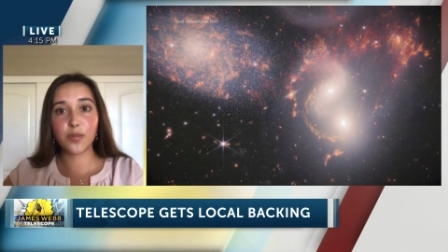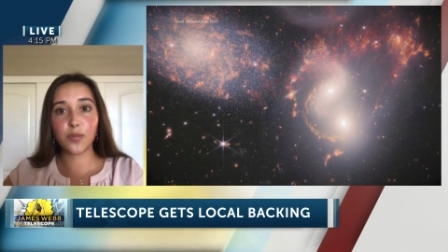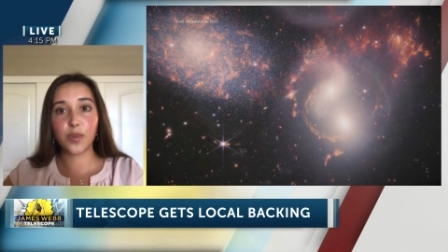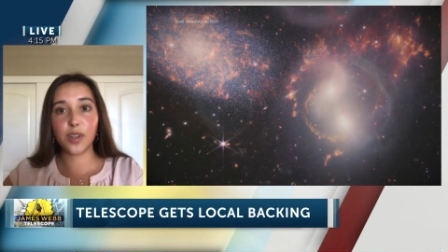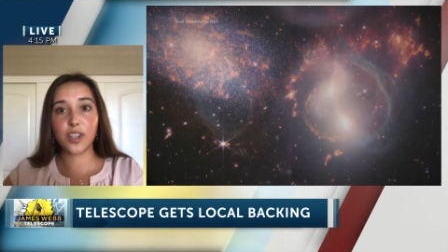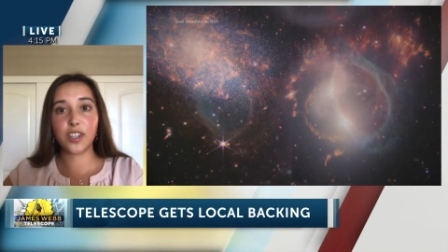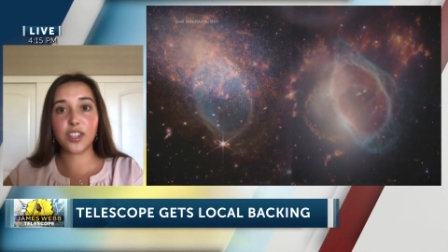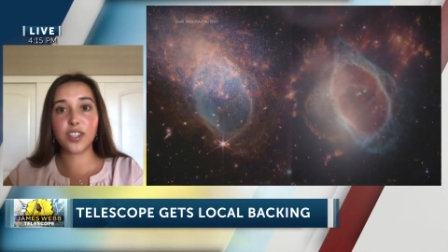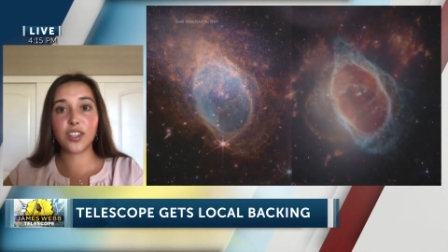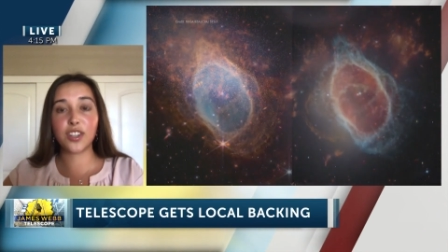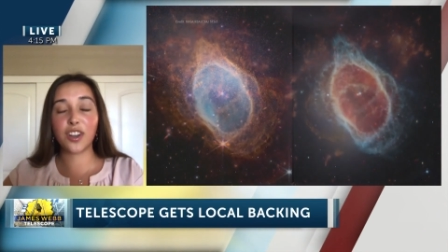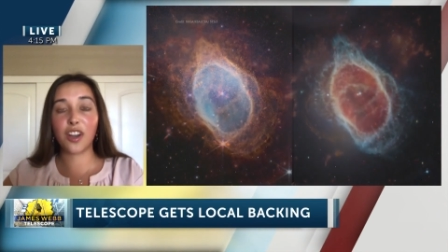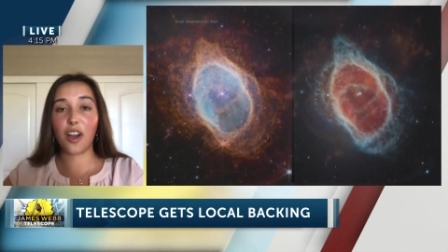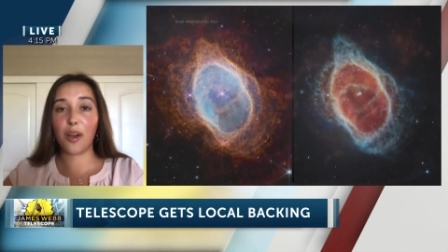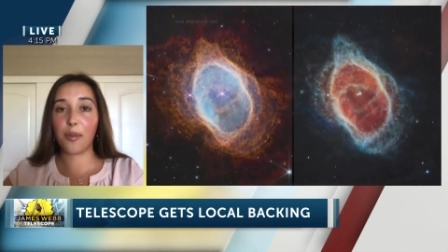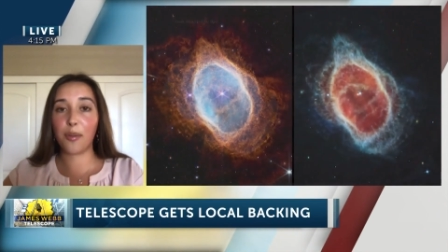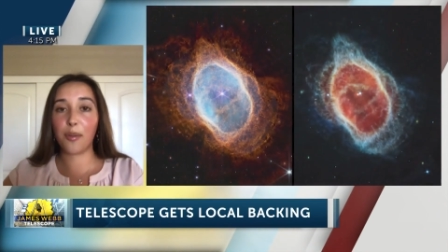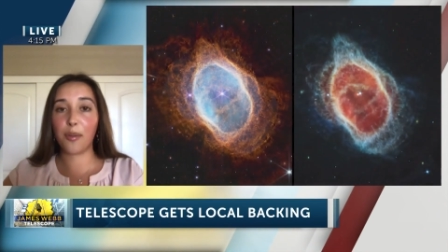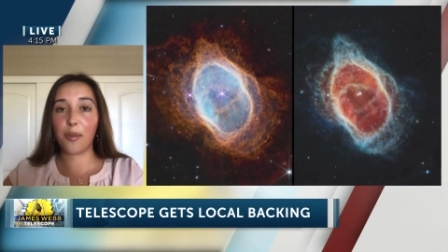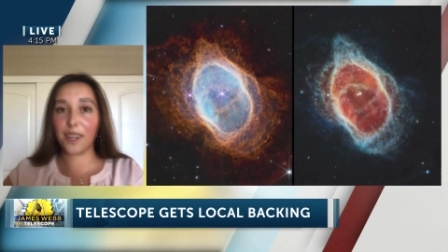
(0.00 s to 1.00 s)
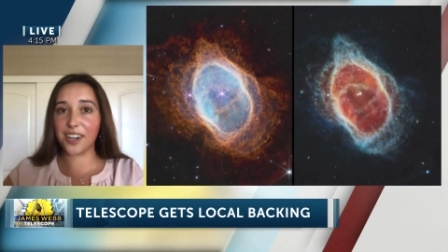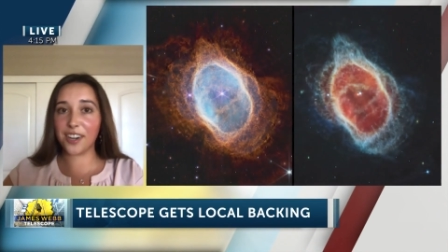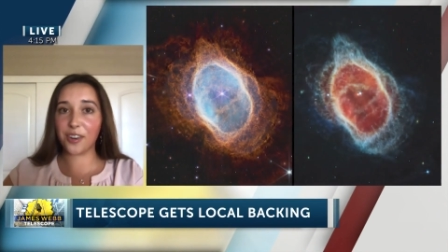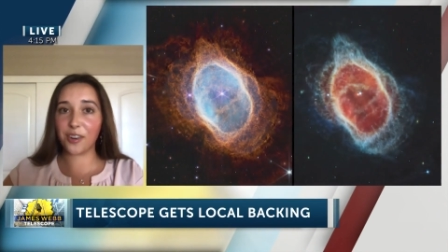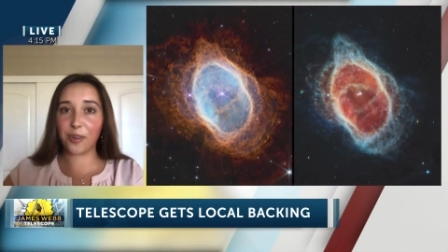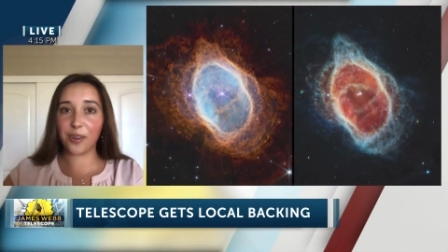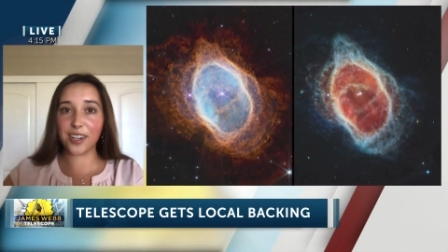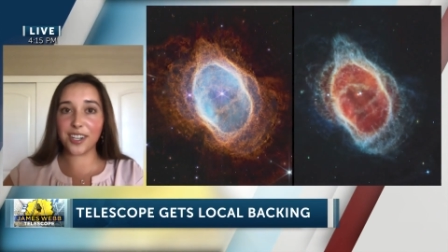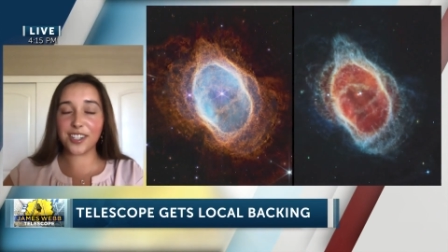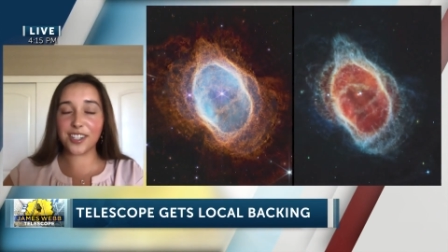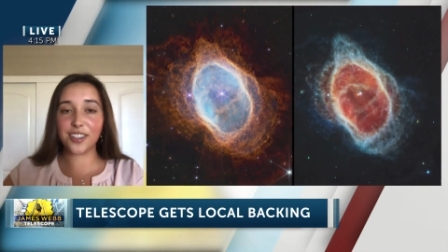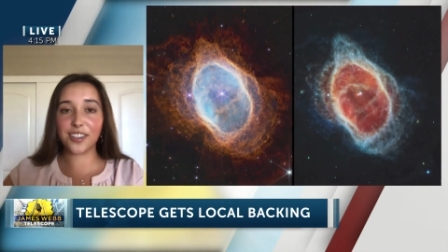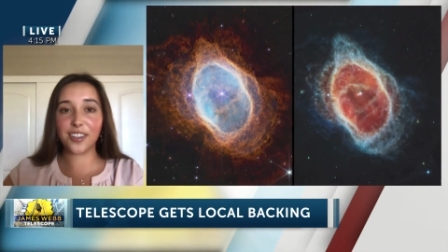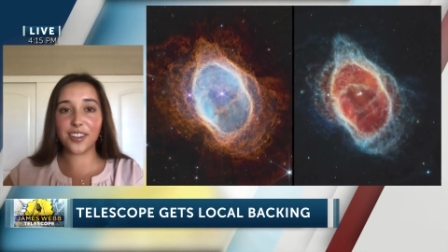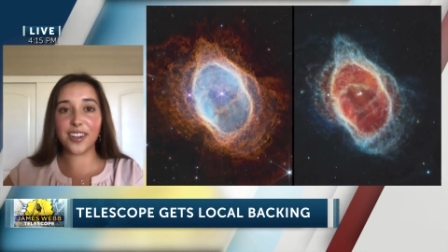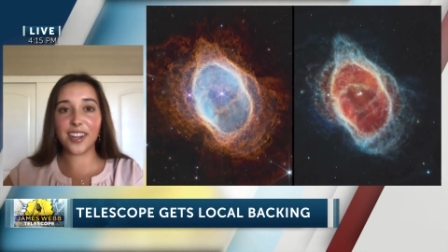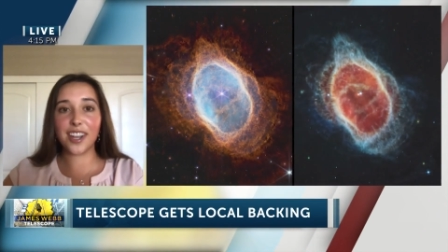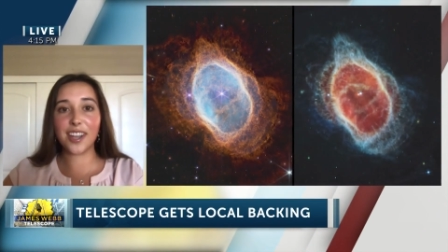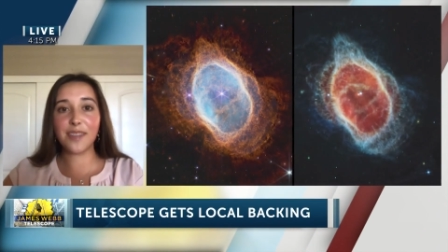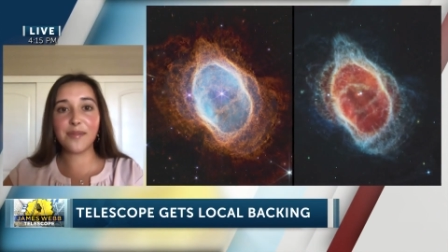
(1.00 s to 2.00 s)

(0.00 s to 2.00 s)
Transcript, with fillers: which operate according to their name.